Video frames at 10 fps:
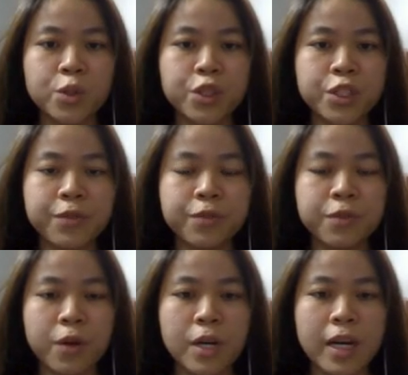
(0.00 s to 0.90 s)
2, 3,
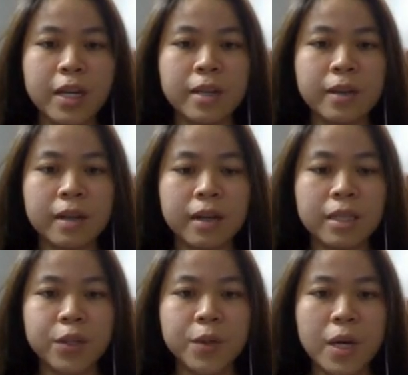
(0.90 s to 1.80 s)
4, and
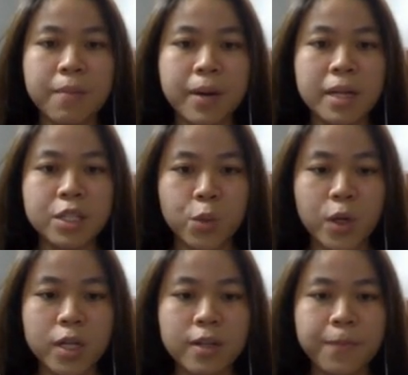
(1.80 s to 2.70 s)
until n minus
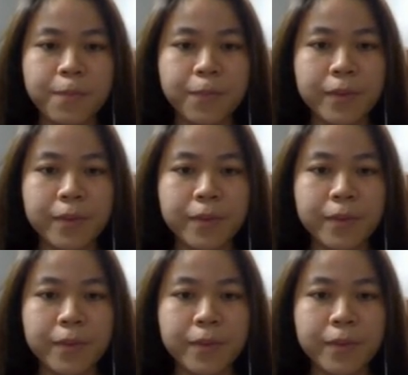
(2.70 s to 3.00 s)
1.